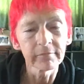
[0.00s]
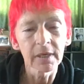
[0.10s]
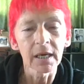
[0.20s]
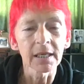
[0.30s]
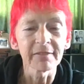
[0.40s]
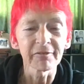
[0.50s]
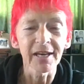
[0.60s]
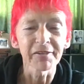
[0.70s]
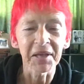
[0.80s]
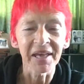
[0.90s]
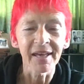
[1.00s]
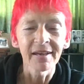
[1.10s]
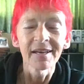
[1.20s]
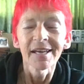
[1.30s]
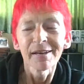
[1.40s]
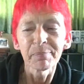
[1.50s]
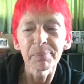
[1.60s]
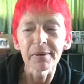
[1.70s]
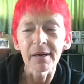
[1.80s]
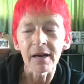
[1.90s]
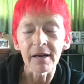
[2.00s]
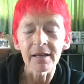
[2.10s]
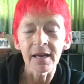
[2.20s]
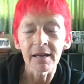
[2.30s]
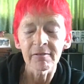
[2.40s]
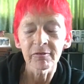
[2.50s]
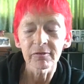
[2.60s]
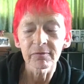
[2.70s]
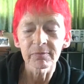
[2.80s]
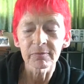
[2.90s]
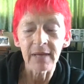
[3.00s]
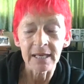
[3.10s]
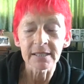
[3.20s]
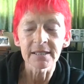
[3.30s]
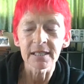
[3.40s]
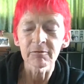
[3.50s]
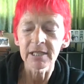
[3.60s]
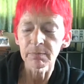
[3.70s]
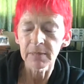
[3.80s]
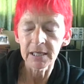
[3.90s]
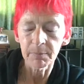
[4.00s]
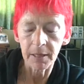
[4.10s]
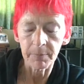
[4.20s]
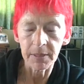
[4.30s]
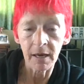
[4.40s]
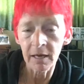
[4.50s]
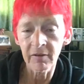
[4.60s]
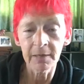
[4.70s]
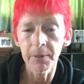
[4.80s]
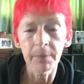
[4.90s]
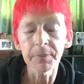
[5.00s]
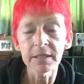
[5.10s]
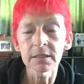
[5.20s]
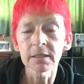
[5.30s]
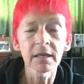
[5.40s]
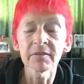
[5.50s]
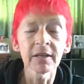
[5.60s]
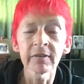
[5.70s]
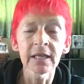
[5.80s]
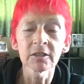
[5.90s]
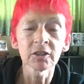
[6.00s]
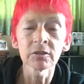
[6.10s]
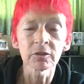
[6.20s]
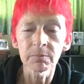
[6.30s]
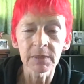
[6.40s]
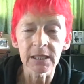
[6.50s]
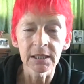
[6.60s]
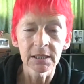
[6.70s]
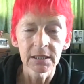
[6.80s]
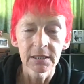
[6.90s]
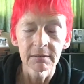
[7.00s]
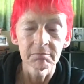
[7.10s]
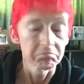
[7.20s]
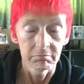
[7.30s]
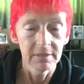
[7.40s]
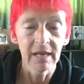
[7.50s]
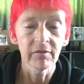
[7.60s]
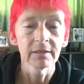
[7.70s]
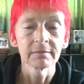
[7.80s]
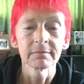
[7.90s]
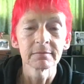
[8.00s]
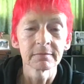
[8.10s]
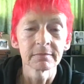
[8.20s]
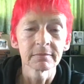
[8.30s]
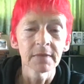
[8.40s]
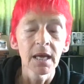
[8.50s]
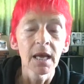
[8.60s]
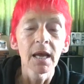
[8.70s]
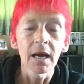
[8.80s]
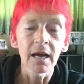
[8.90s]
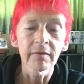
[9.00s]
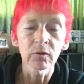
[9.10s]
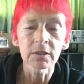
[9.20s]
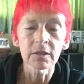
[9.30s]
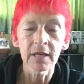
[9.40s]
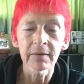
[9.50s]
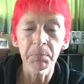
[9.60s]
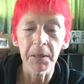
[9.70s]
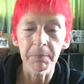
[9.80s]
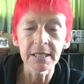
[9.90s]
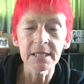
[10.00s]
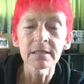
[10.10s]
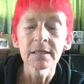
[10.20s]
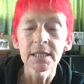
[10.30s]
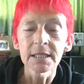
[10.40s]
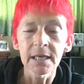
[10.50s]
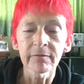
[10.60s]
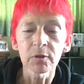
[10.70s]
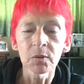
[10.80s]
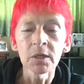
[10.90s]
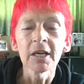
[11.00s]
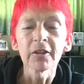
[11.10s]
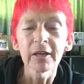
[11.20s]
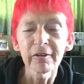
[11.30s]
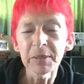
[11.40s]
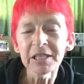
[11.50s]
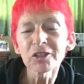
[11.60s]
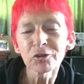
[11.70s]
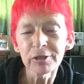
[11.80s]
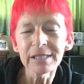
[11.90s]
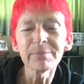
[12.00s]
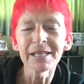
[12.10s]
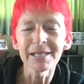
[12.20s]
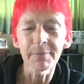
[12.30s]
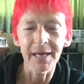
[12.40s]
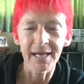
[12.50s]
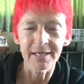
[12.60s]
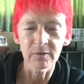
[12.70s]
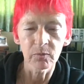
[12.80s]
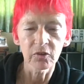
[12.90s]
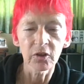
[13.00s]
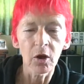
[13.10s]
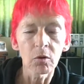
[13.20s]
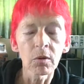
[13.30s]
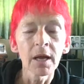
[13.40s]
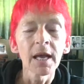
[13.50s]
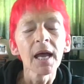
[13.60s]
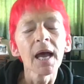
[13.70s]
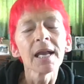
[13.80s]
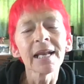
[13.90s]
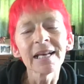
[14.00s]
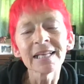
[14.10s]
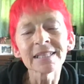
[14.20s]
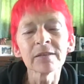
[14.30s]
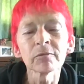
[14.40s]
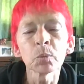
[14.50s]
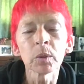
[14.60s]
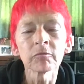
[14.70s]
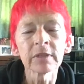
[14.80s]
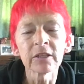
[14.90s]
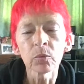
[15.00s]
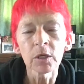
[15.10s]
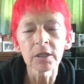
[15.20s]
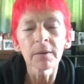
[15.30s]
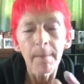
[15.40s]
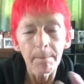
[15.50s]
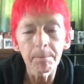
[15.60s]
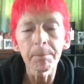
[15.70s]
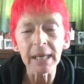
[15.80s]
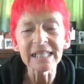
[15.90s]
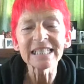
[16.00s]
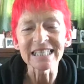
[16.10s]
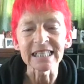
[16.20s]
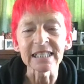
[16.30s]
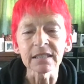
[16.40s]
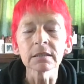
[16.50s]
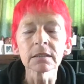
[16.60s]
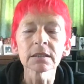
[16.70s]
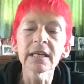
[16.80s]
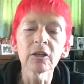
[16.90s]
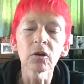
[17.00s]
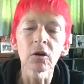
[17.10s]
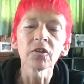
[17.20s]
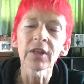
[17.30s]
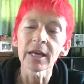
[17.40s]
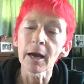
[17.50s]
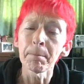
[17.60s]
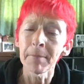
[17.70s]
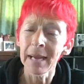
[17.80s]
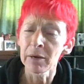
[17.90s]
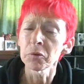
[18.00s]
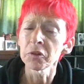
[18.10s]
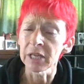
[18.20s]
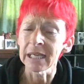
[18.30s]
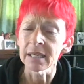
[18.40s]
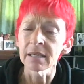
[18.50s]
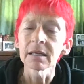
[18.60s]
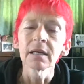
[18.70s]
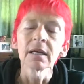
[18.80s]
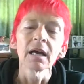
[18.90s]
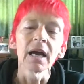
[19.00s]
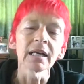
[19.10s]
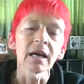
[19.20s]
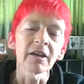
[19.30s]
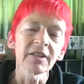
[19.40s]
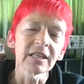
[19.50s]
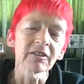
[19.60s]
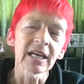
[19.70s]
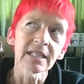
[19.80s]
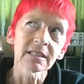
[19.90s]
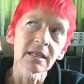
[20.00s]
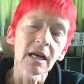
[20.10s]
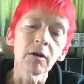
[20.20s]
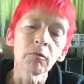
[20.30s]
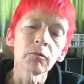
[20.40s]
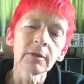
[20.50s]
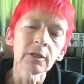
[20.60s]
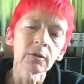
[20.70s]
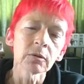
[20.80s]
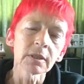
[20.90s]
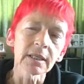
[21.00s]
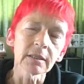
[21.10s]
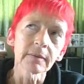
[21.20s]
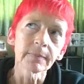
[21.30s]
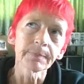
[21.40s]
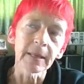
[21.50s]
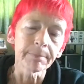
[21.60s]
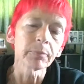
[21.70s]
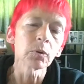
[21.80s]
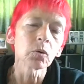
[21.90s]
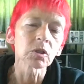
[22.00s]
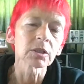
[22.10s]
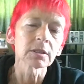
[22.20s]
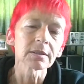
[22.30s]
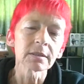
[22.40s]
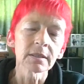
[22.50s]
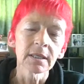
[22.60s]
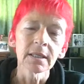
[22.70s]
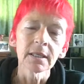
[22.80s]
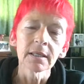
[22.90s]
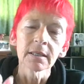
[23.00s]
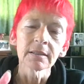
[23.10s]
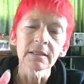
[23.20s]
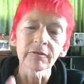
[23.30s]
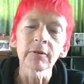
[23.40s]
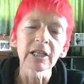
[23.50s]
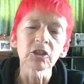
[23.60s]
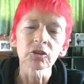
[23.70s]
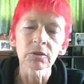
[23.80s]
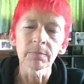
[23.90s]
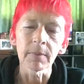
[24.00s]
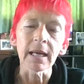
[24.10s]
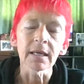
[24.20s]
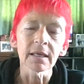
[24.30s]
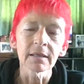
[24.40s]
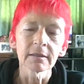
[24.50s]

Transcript: I'll leave that there. But I have, as I said, raised many a puppy. I've had puppies that have never laid a tooth on me. Never. I've also had puppies, several, that have been extremely bad with the whole... Now, let's get rid of the word biting, because they're not. They are mouthing. And I think that is a real important differential to make.